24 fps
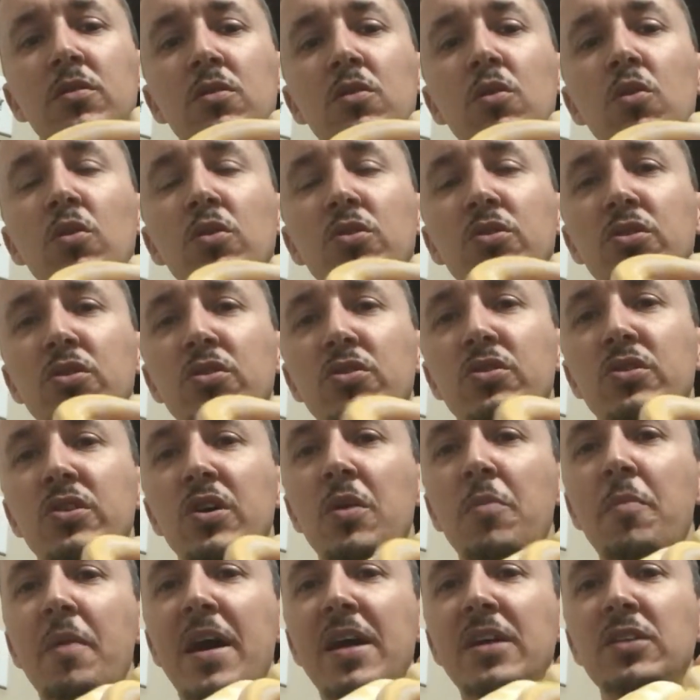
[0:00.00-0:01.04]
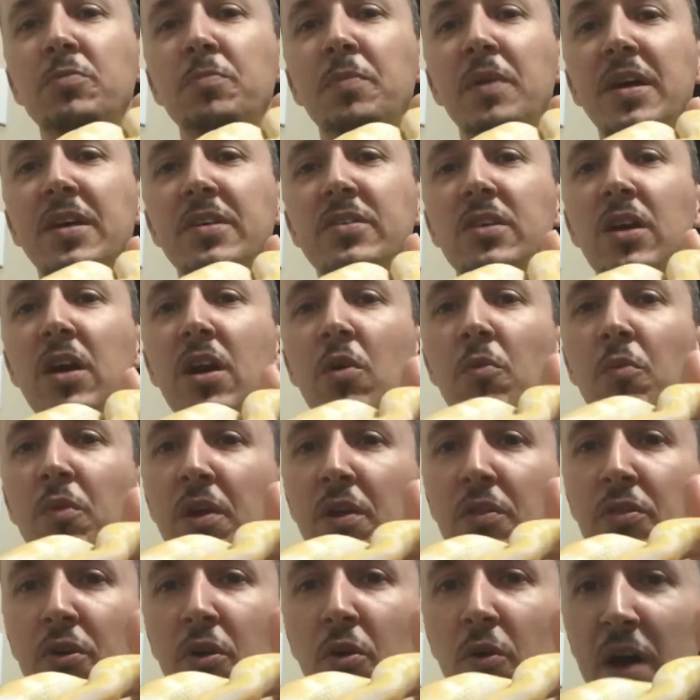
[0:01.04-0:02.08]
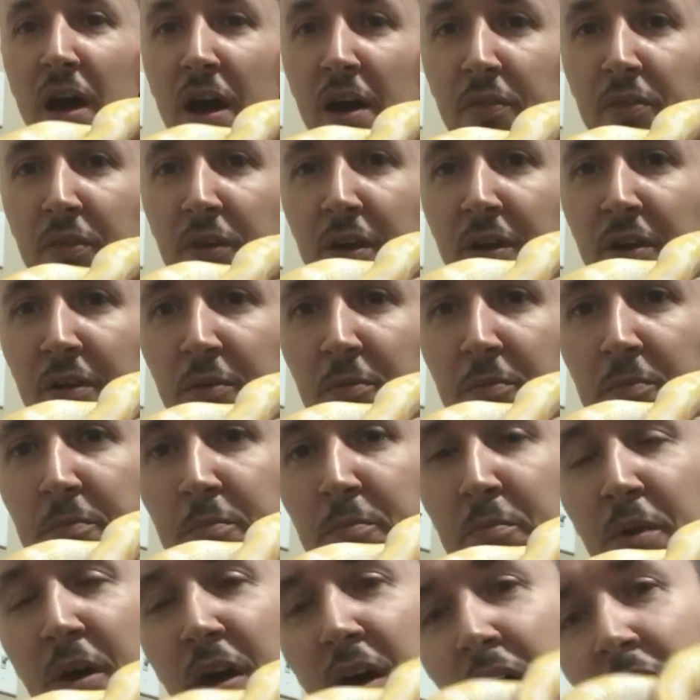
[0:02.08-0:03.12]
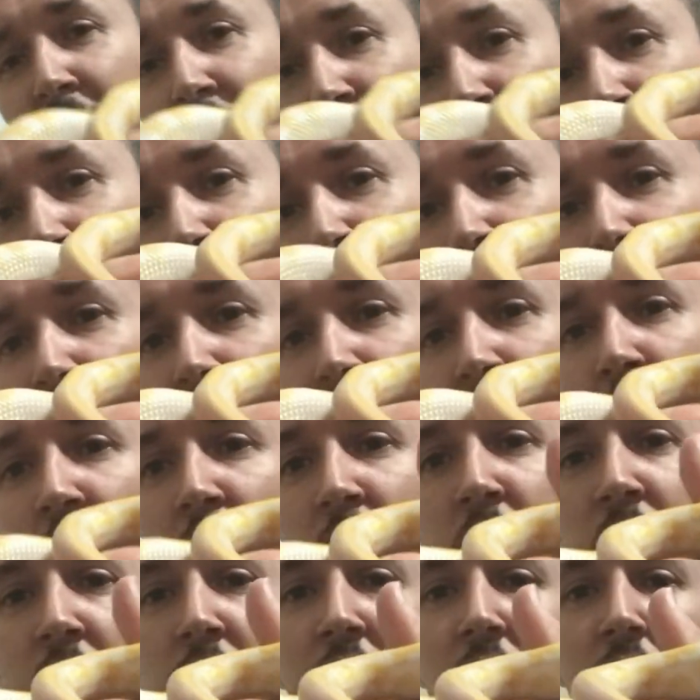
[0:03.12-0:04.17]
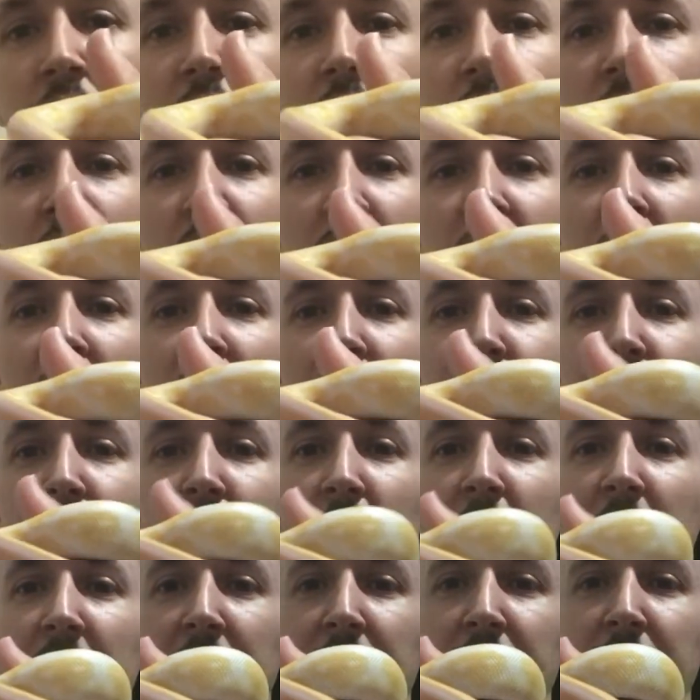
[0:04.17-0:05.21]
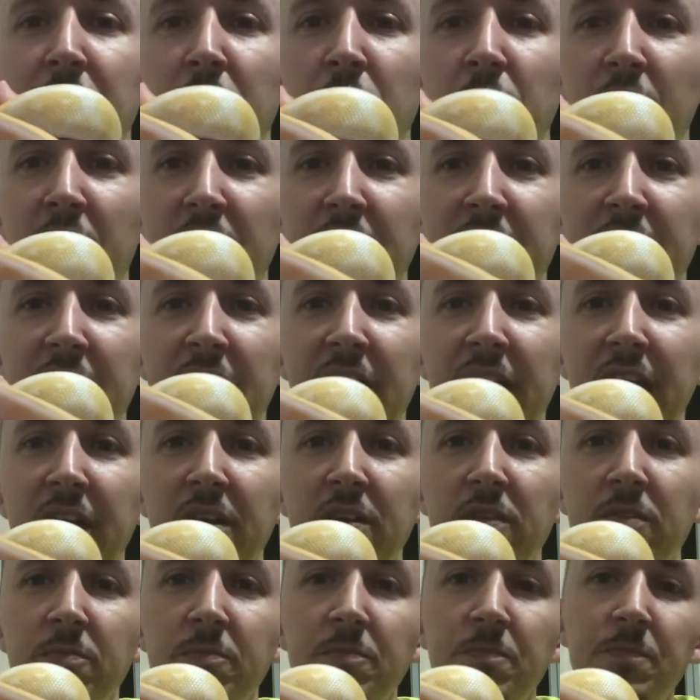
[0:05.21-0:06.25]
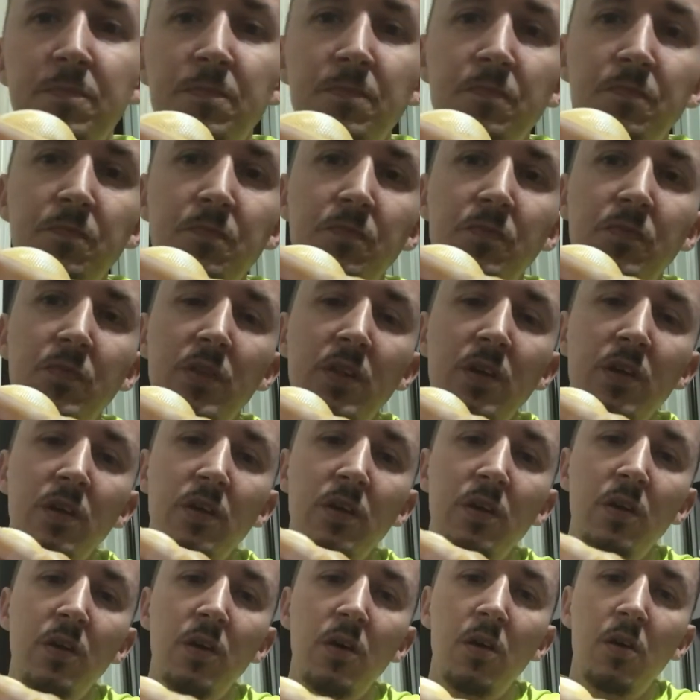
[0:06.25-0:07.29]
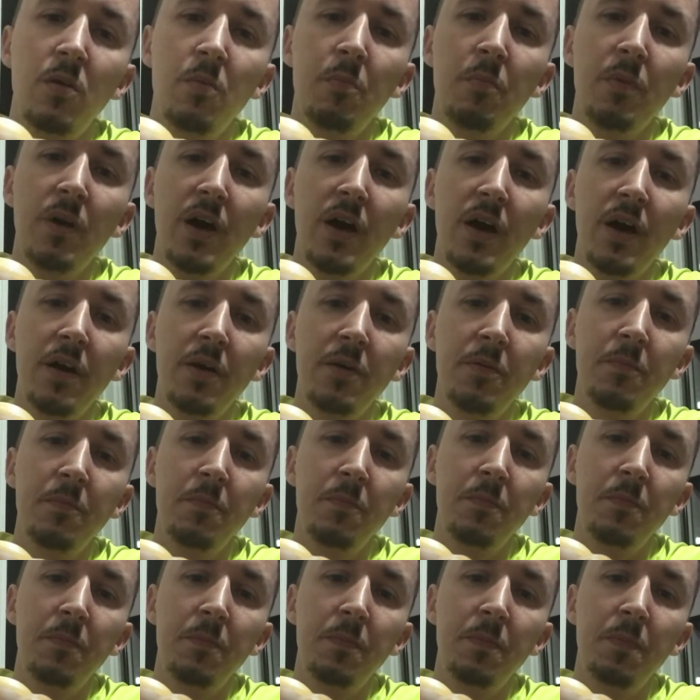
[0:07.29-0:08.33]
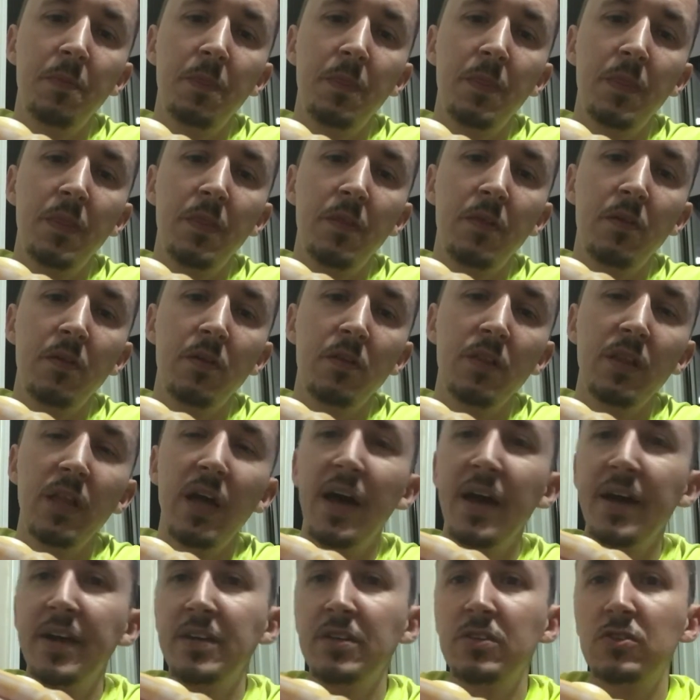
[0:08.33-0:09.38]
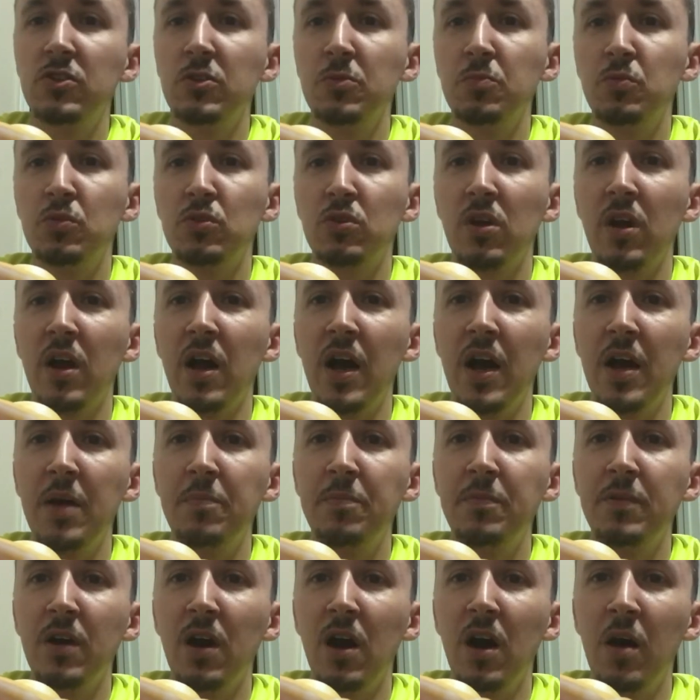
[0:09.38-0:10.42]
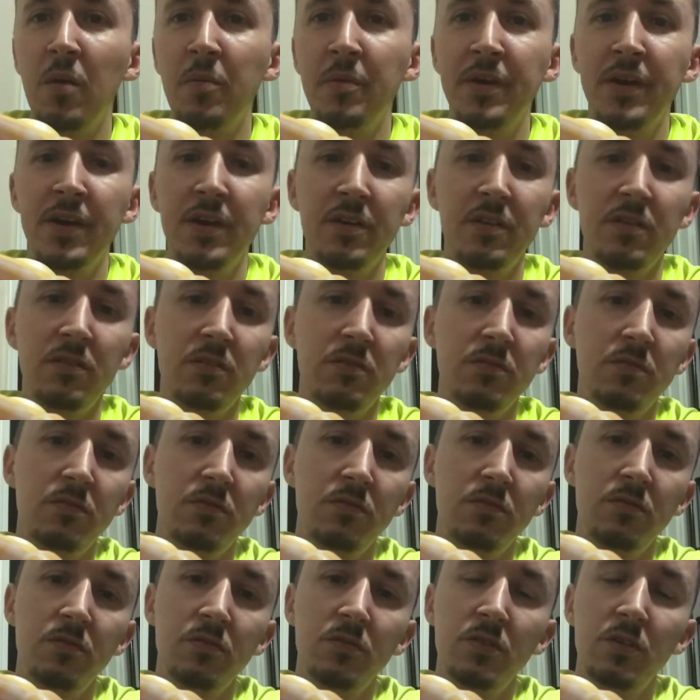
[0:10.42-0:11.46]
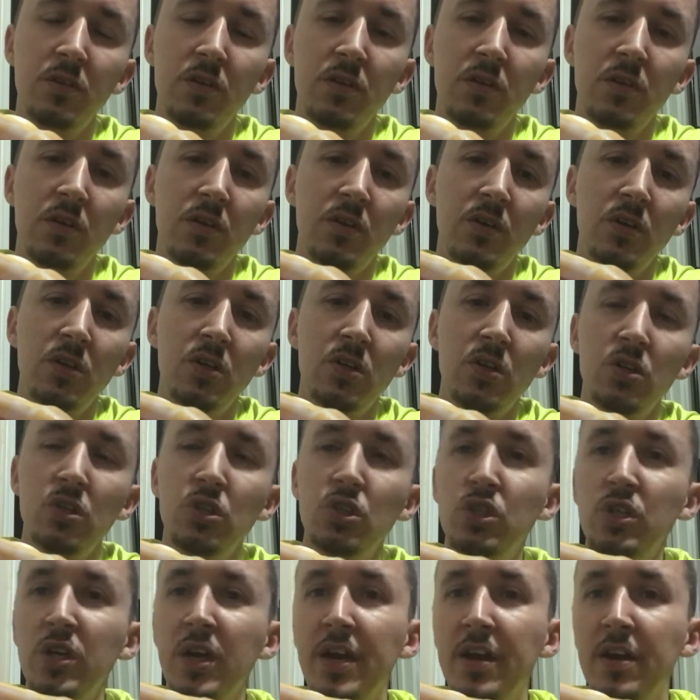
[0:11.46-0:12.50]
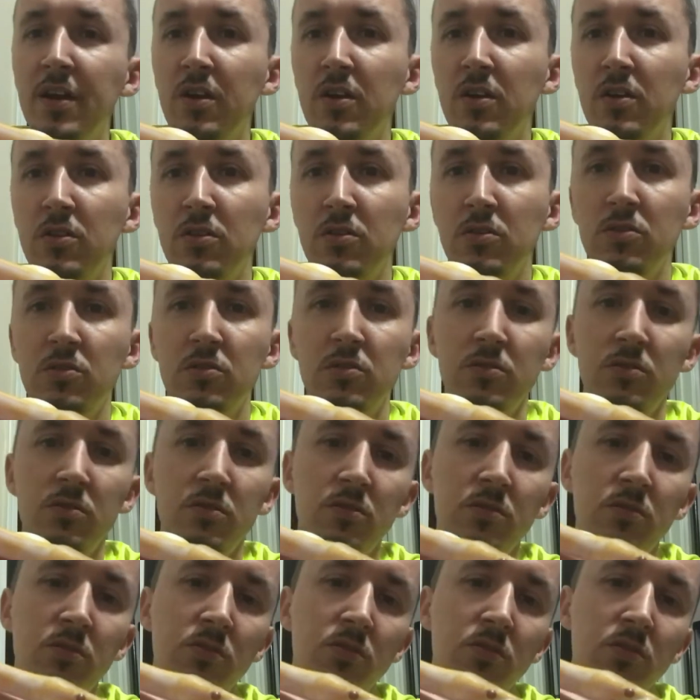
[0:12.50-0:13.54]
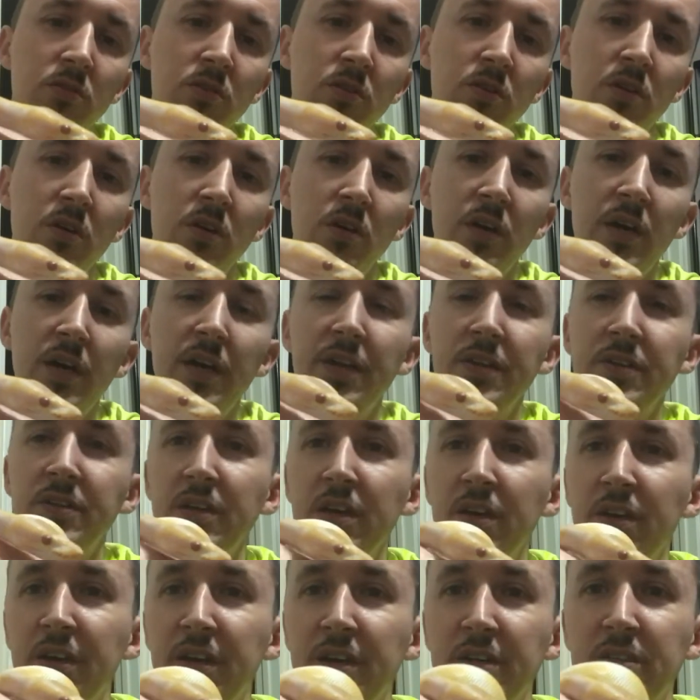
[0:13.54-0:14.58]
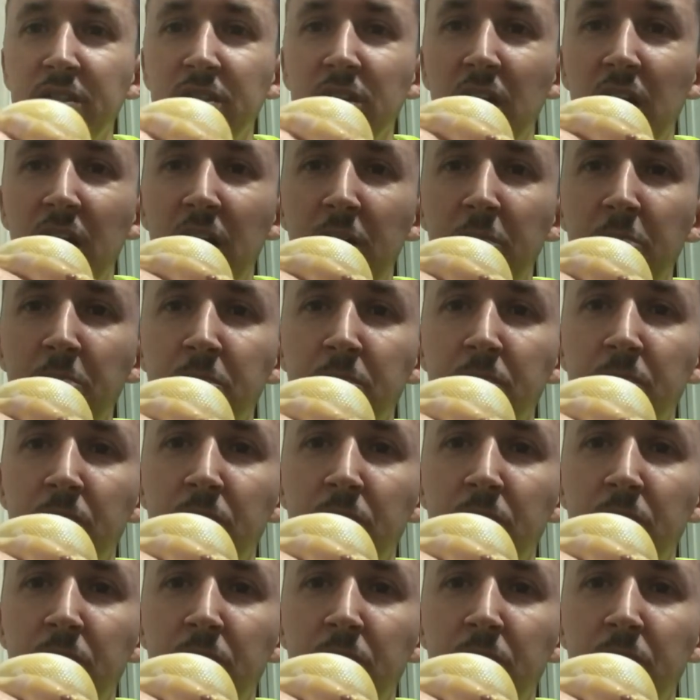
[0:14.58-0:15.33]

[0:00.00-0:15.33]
Of course, there's some aspects I don't want to throw out there, but, you know, I'll throw out there what I can. But like, subscribe, comment, share, and until next time,